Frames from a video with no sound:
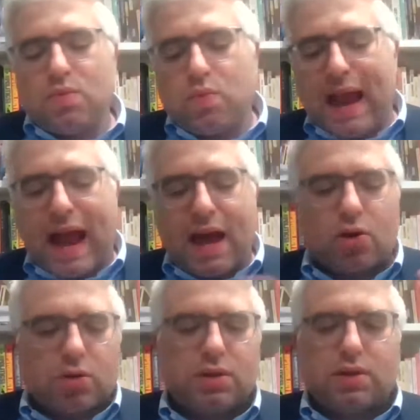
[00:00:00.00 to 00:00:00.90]
we had
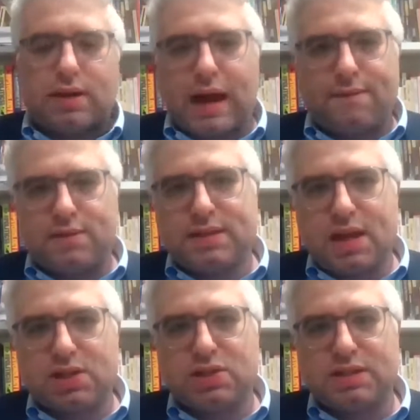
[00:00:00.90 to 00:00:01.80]
earlier
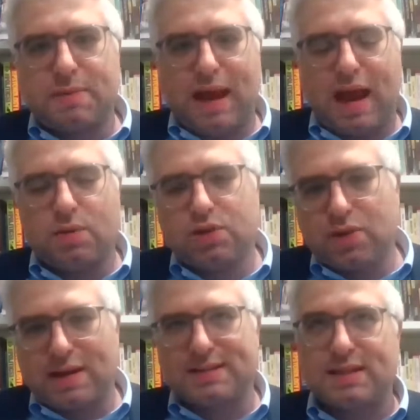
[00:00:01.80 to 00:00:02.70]
conversations about how to
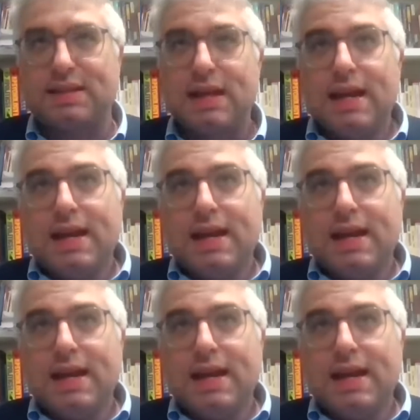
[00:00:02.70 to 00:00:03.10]
address this.